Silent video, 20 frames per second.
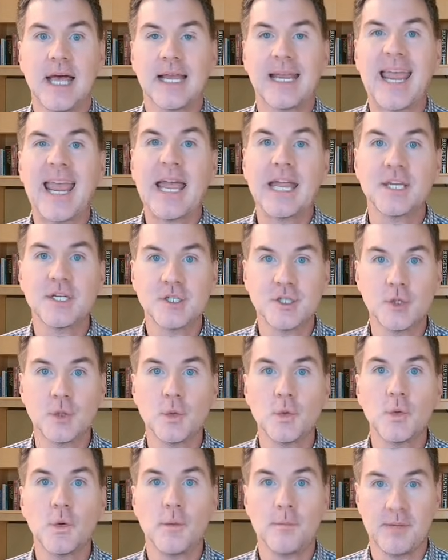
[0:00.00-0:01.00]
can
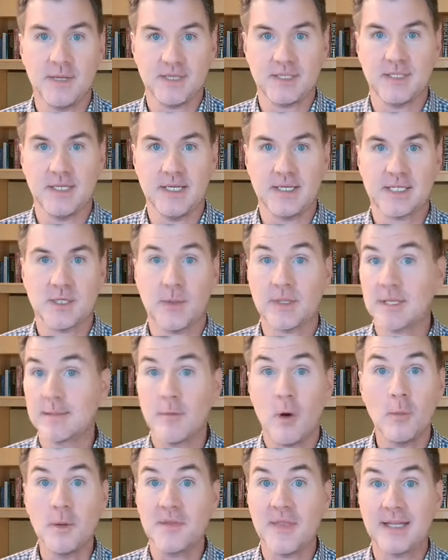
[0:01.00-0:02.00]
do business. So, at the
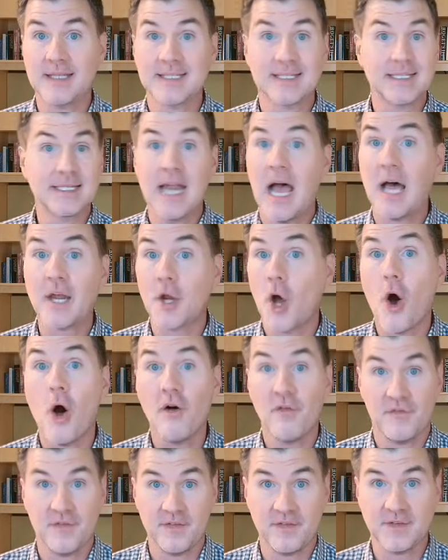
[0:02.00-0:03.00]
moment, that's not all
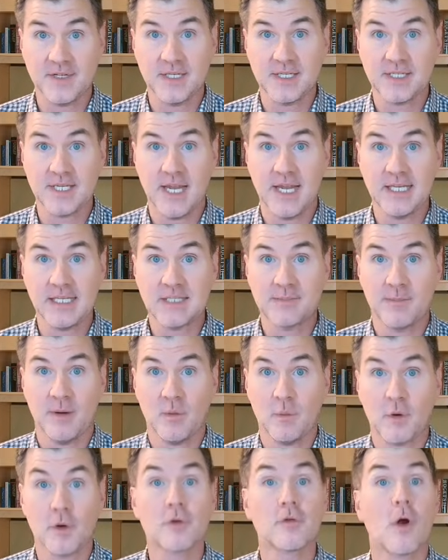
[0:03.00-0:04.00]
50 states, but
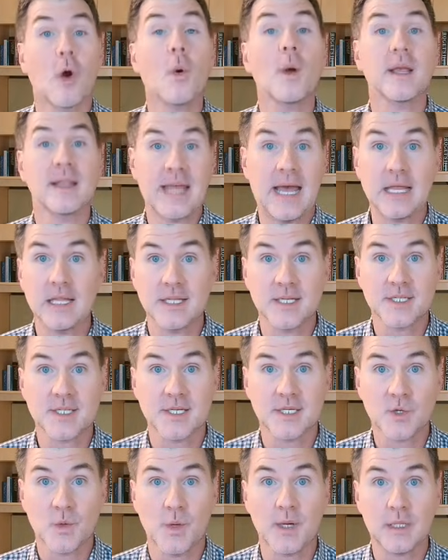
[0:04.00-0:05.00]
we're growing that list
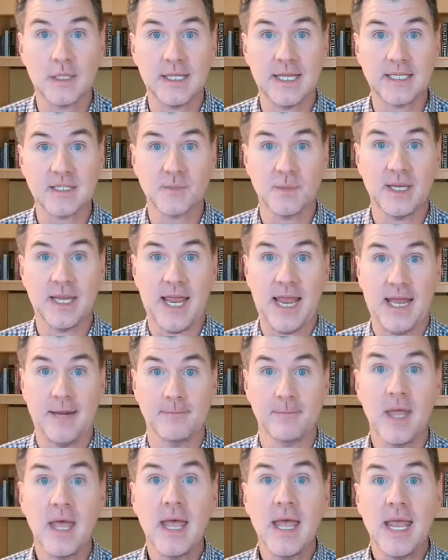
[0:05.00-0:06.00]
as quickly as we can.
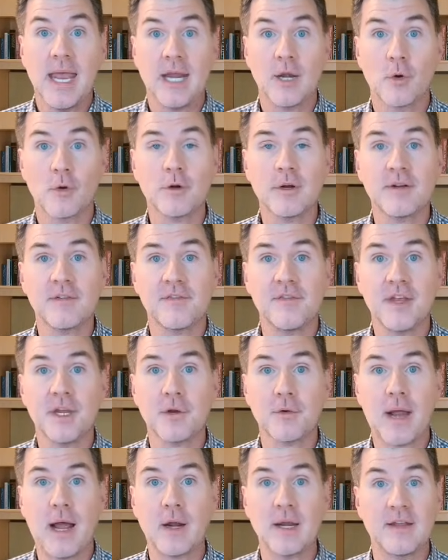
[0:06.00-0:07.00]
In order to
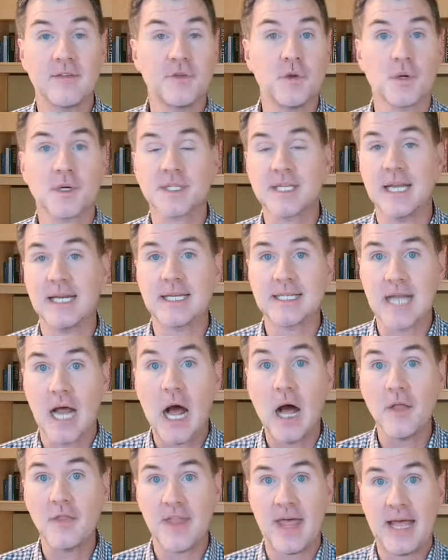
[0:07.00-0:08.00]
figure out if your state is
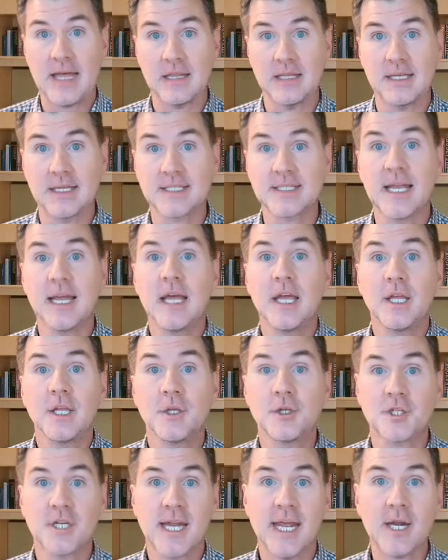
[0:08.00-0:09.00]
on that list, you
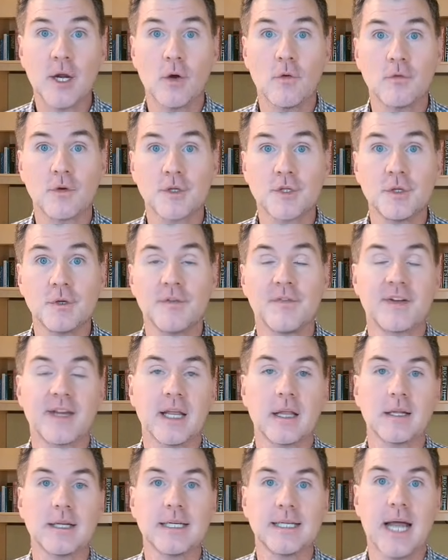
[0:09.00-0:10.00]
should head over to Fidelity
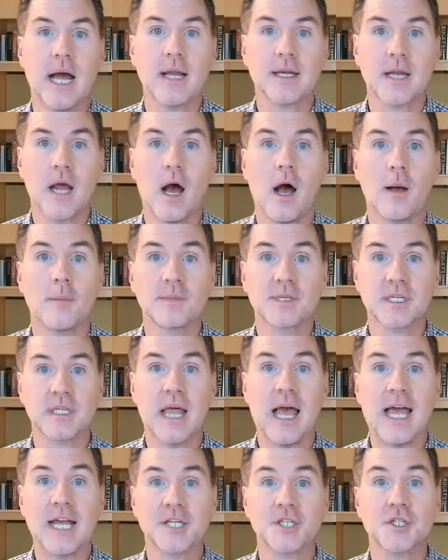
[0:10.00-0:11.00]
fidelity.com
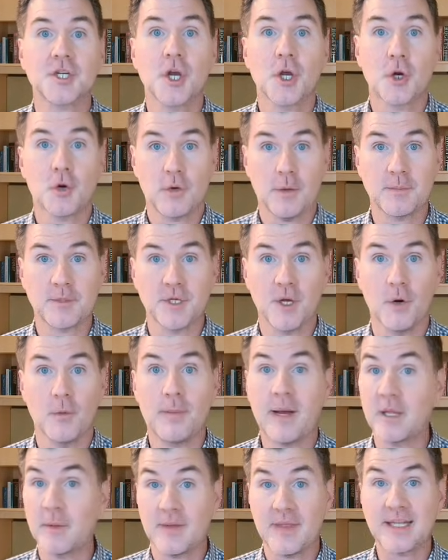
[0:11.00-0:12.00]
slash crypto.
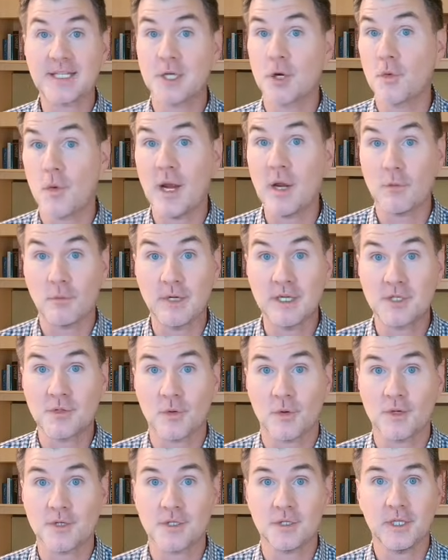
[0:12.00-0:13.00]
By the way, that's a great
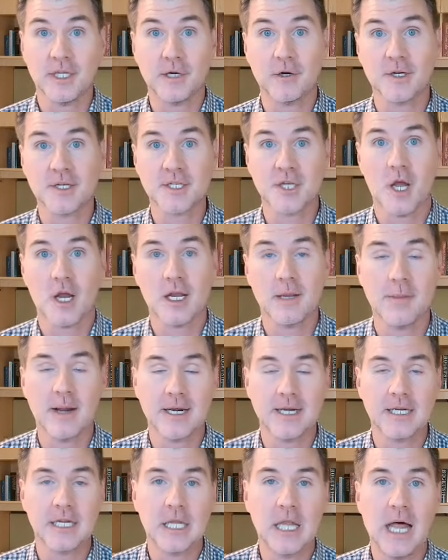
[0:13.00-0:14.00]
resource. You'll hear us talk about
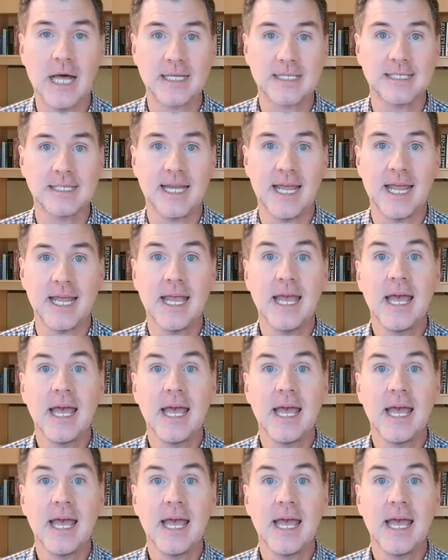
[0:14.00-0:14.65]
it a lot today.